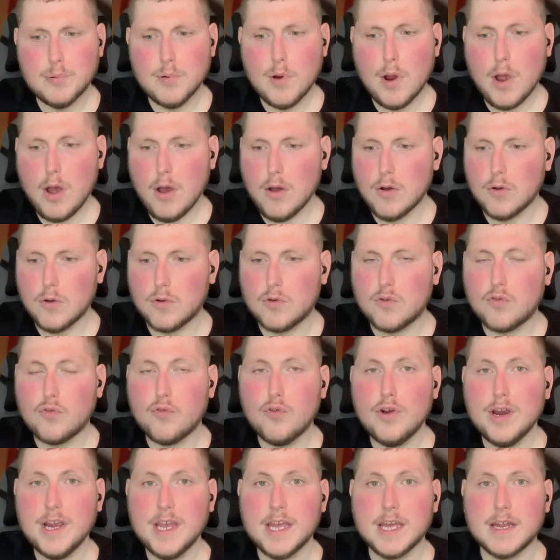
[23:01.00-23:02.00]
Wow,
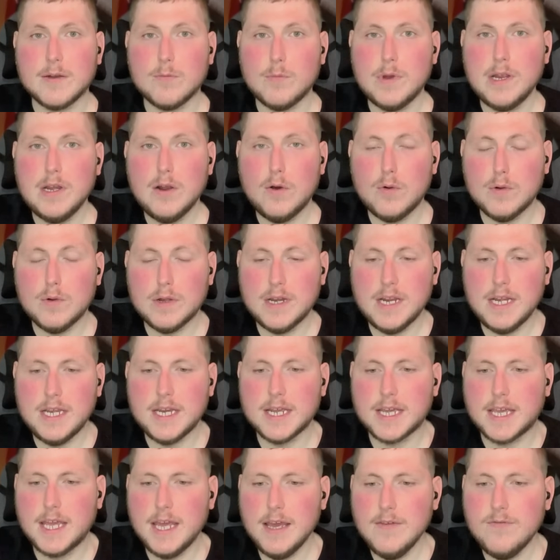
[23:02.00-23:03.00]
Cricket, we don't need to
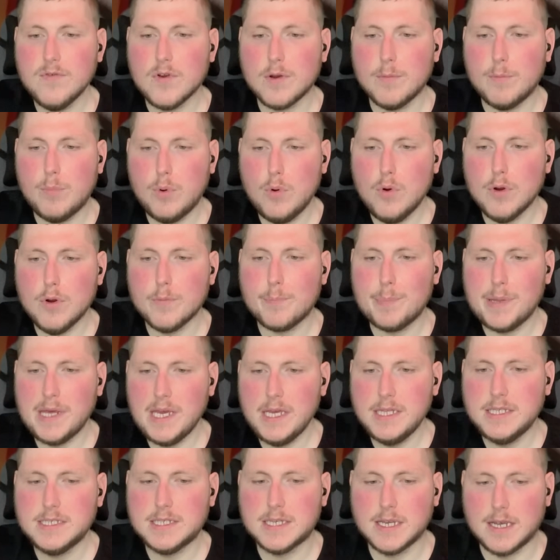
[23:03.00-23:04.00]
give her more
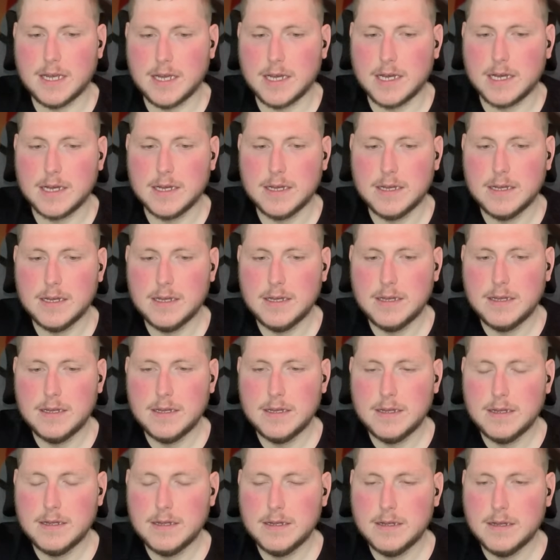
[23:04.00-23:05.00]
pizza.
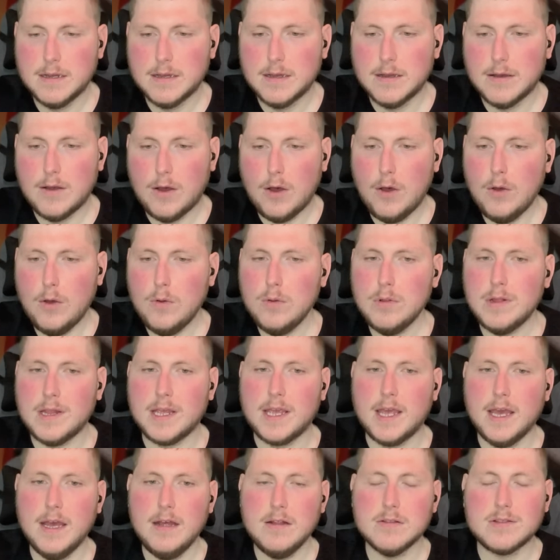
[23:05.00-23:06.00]
Holy
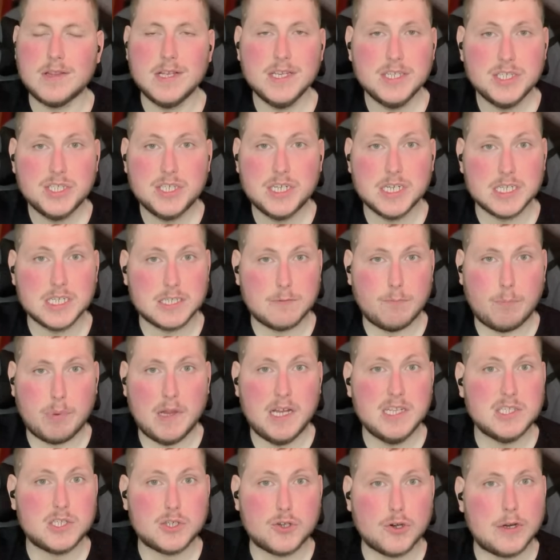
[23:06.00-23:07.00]
hell, this chick's
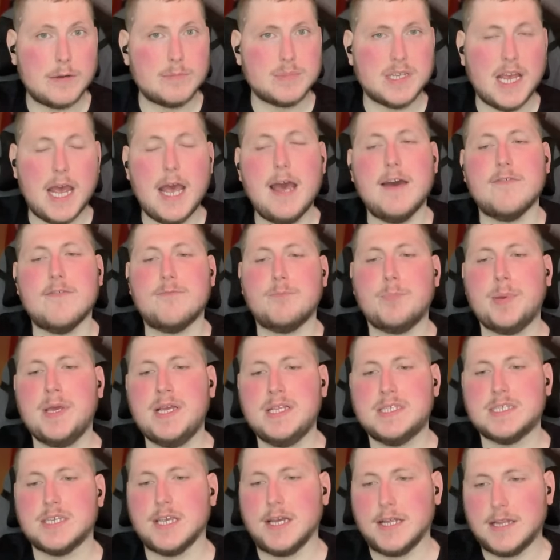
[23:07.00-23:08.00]
bloodstream's half
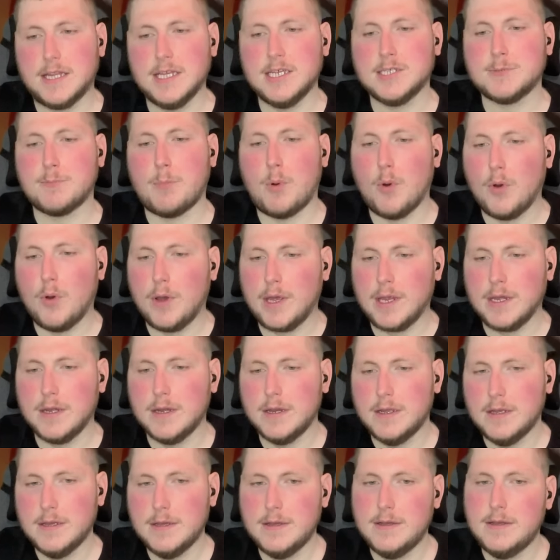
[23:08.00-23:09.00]
pizza at this point.
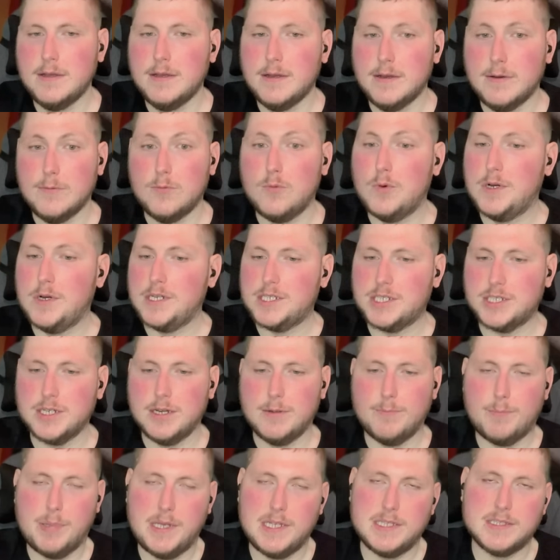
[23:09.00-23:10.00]
Which,
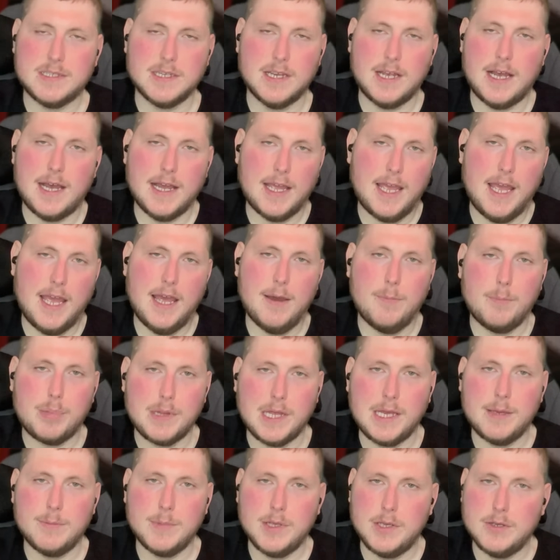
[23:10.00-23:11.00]
pizza, I can't
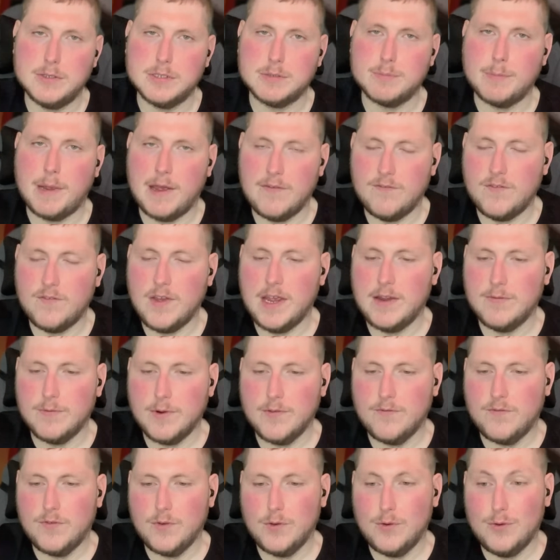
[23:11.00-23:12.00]
blame you, is my
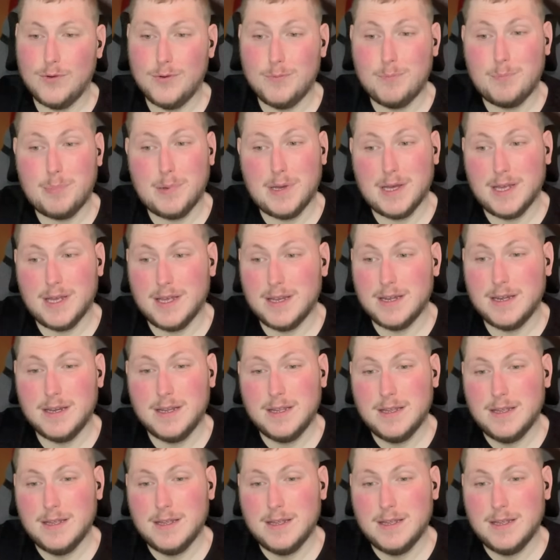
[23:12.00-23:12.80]
favorite food, but